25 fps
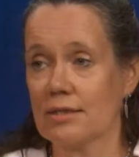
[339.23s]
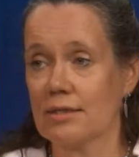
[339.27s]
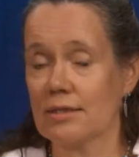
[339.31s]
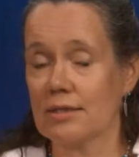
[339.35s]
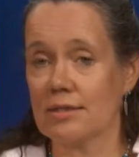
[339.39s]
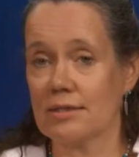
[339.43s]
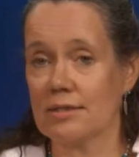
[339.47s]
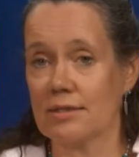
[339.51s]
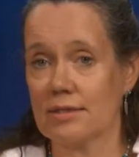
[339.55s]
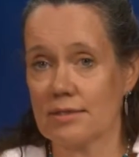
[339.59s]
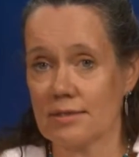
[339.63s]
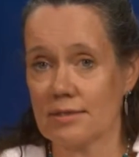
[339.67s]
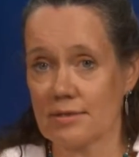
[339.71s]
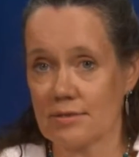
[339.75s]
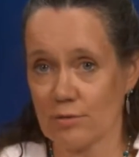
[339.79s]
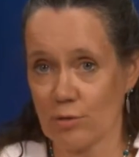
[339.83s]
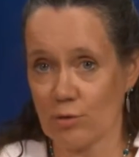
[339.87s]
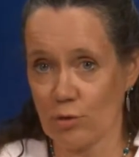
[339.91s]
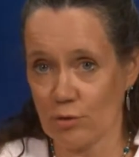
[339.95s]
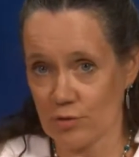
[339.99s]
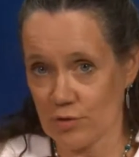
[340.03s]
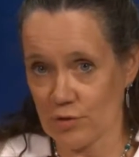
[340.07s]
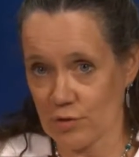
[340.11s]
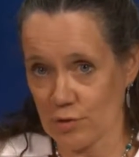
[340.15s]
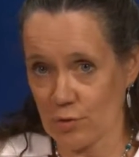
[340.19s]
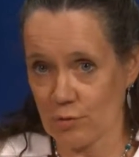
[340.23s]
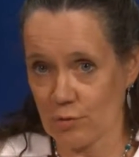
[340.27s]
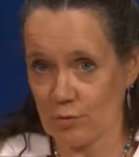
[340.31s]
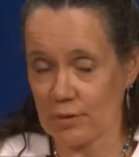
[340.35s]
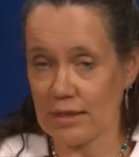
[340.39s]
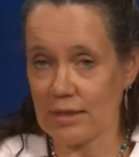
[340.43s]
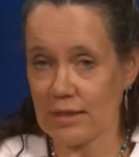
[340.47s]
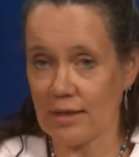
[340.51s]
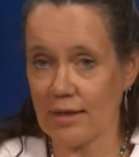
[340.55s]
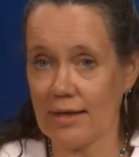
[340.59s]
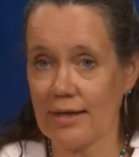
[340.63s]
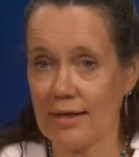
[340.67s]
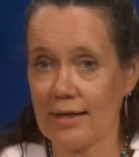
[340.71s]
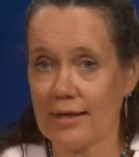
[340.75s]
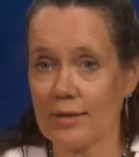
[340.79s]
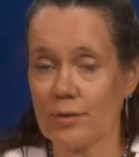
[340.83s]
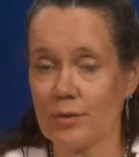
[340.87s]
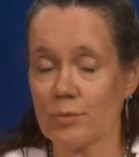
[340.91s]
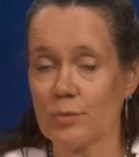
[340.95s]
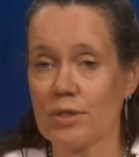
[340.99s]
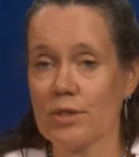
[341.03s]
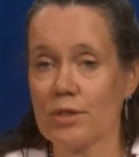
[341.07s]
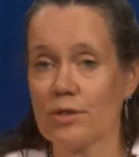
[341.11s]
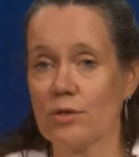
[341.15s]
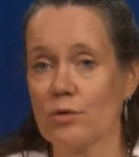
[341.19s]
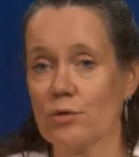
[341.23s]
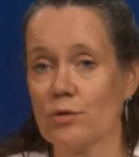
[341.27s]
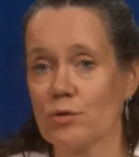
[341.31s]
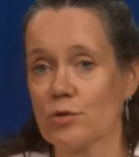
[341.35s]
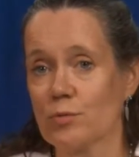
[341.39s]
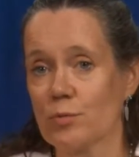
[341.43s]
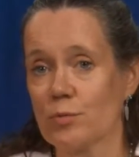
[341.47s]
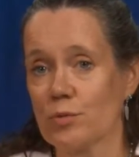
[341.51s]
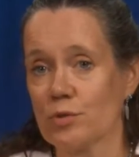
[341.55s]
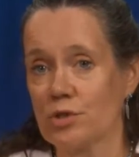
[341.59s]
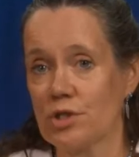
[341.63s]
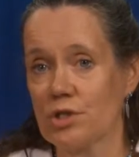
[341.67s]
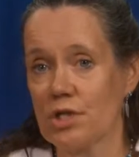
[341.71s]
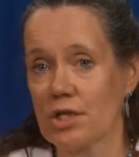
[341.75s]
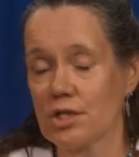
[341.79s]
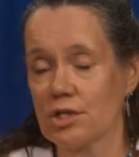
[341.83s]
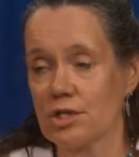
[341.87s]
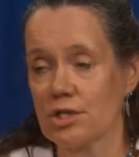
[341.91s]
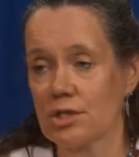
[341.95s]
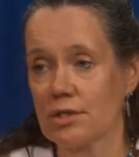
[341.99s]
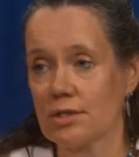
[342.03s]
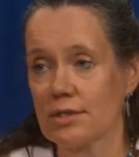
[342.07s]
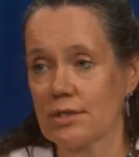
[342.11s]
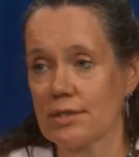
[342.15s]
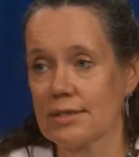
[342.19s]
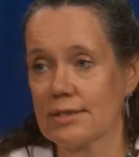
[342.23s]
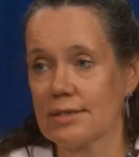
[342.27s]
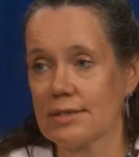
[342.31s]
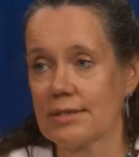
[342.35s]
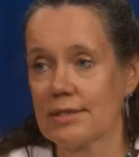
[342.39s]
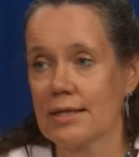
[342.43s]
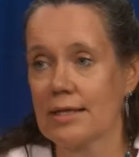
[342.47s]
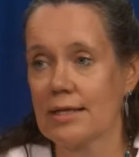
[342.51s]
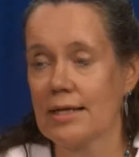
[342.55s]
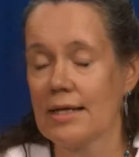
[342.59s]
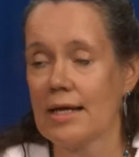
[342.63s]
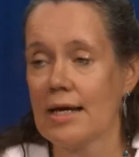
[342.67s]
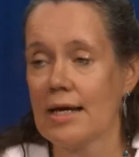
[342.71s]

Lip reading: this is also in line with those projections.